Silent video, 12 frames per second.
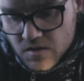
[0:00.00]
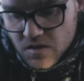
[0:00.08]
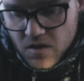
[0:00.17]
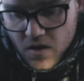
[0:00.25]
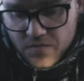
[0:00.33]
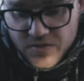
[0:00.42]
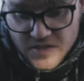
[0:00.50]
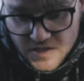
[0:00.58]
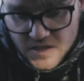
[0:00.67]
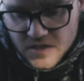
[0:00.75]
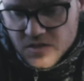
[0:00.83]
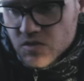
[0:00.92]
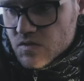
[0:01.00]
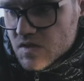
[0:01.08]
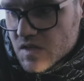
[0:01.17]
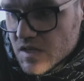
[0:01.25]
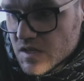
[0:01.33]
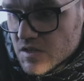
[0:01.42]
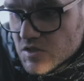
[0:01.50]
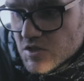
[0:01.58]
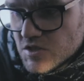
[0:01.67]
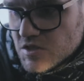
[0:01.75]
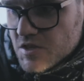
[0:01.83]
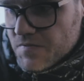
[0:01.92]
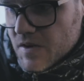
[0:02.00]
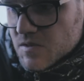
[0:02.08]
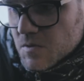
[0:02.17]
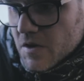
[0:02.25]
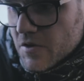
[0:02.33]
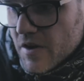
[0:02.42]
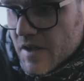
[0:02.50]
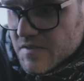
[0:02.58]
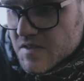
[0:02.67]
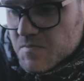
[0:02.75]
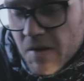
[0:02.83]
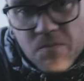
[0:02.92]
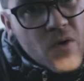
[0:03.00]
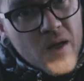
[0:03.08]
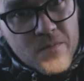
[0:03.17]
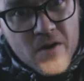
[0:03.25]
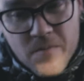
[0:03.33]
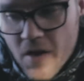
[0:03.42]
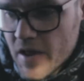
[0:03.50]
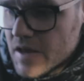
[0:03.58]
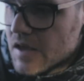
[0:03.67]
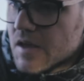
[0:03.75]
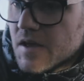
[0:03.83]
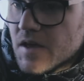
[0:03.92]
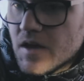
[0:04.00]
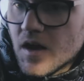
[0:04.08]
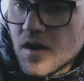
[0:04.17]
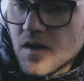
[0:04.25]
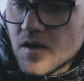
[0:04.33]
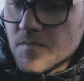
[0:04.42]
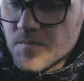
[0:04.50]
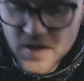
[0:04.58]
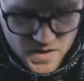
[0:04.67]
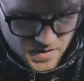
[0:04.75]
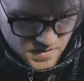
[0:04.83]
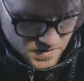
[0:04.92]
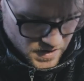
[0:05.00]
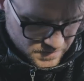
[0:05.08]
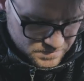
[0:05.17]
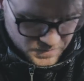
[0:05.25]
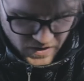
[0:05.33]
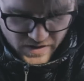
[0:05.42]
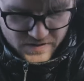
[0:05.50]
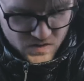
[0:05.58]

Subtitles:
obviously used the GFX100S as my primary body, and I'm kind of